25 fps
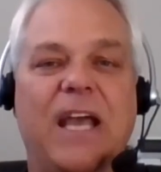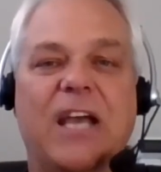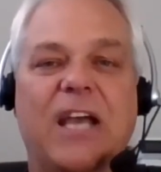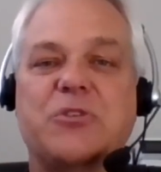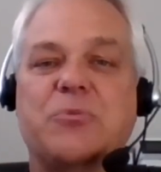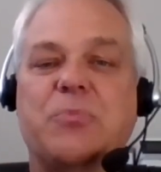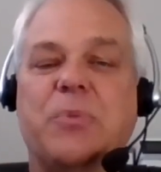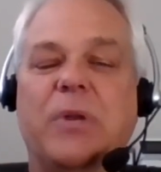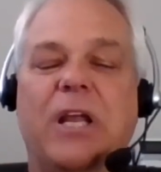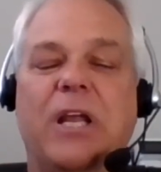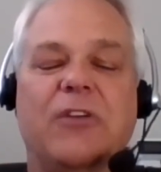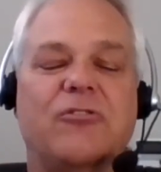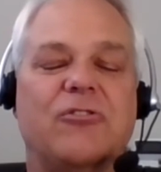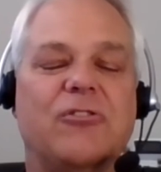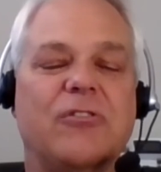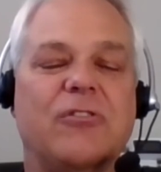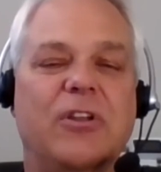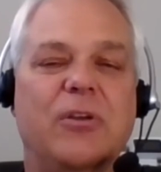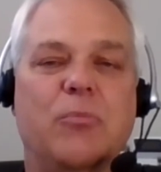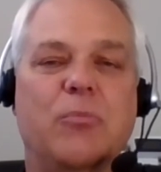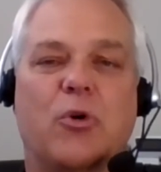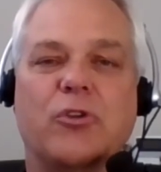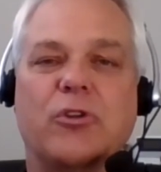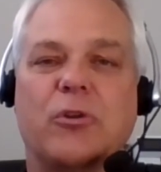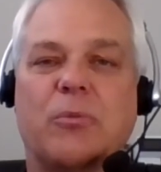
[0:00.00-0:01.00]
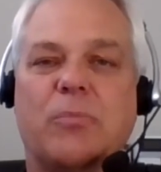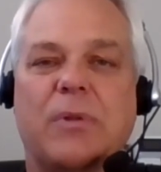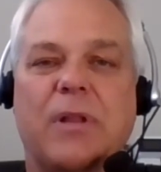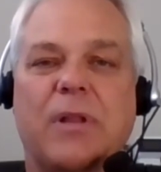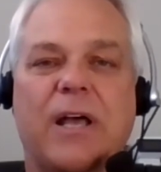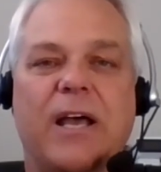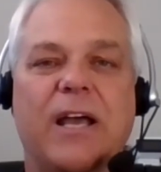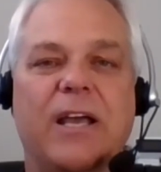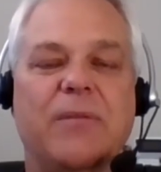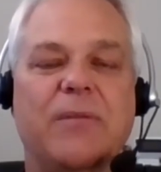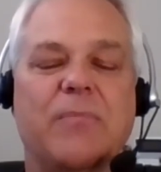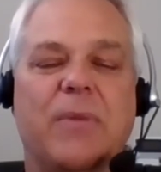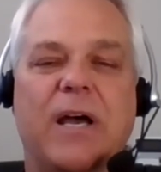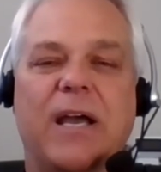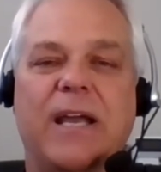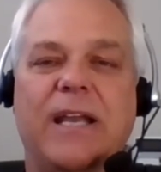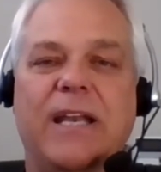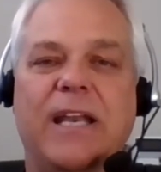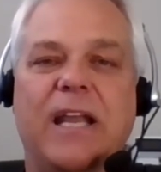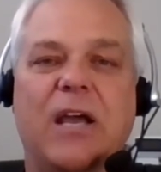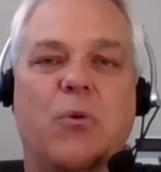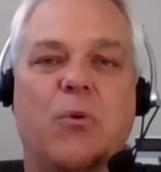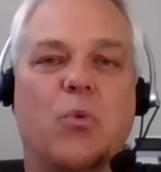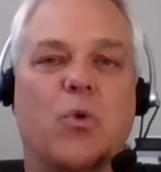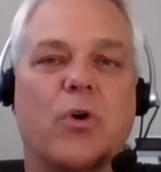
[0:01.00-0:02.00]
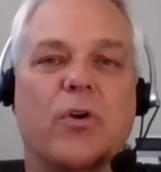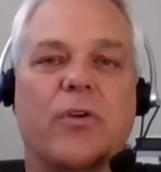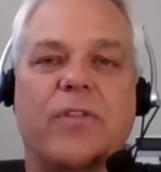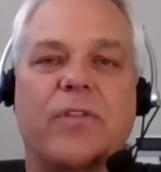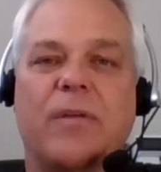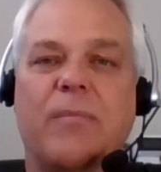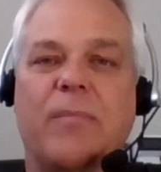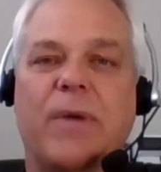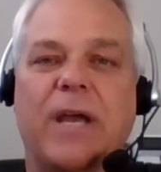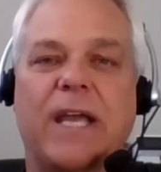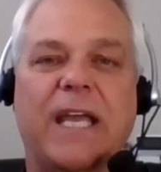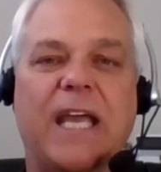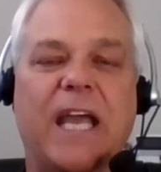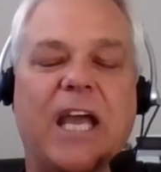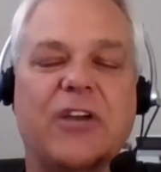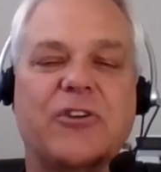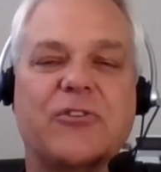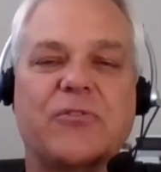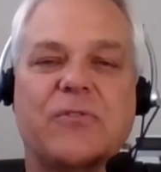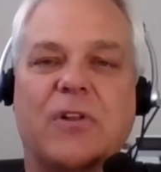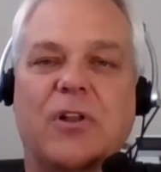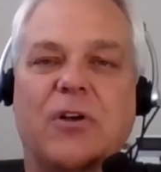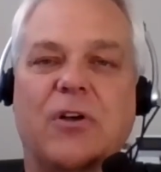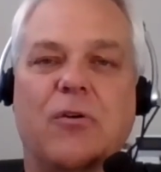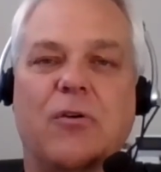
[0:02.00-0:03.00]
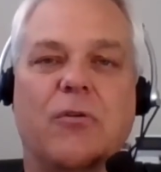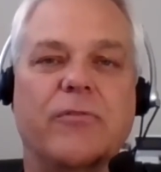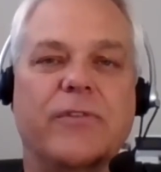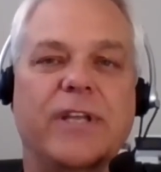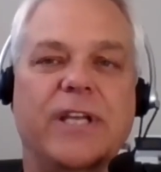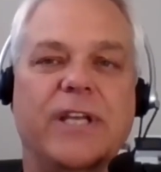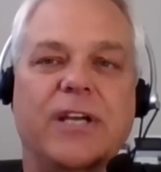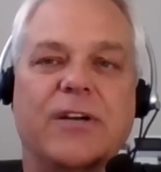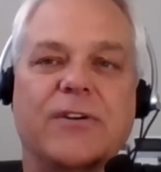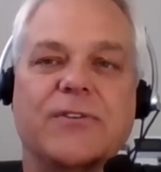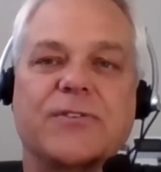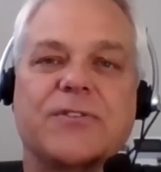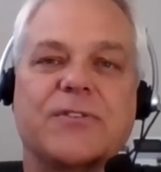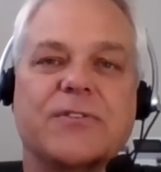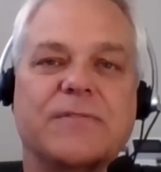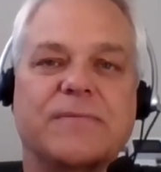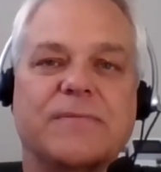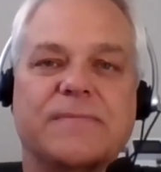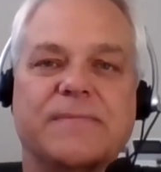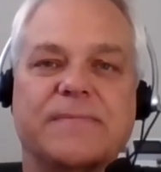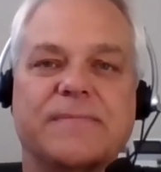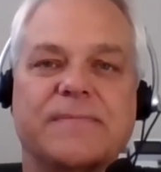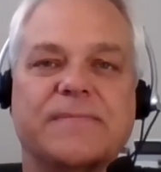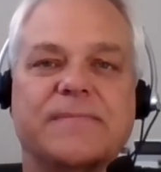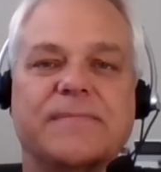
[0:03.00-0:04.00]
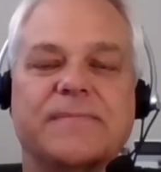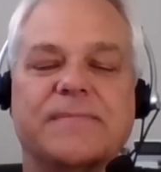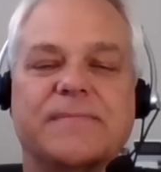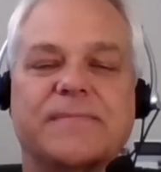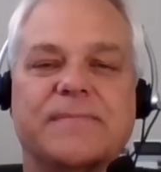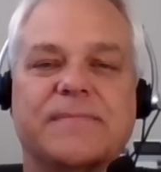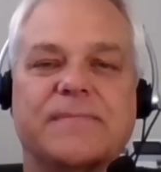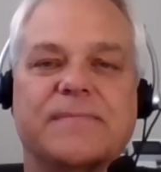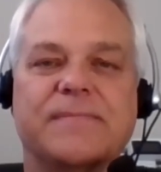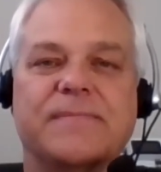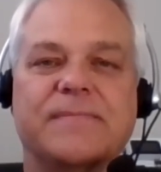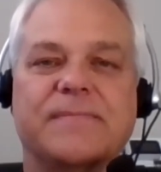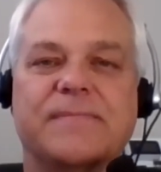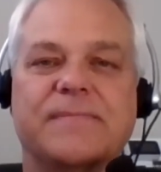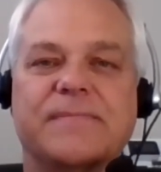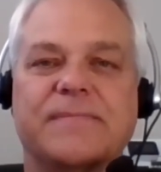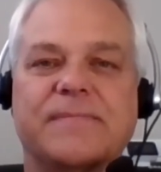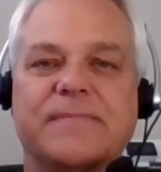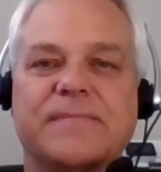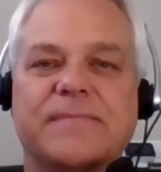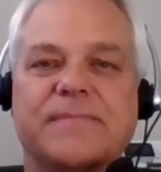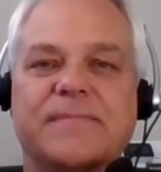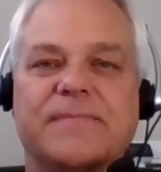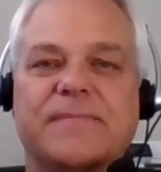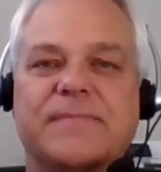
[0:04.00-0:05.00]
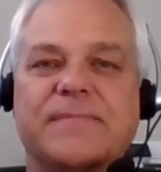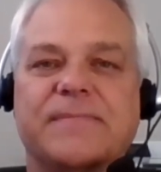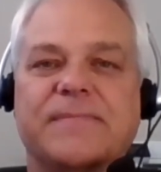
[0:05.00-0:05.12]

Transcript: exponentially multiplied my net worth and my cash flow over the years. What's one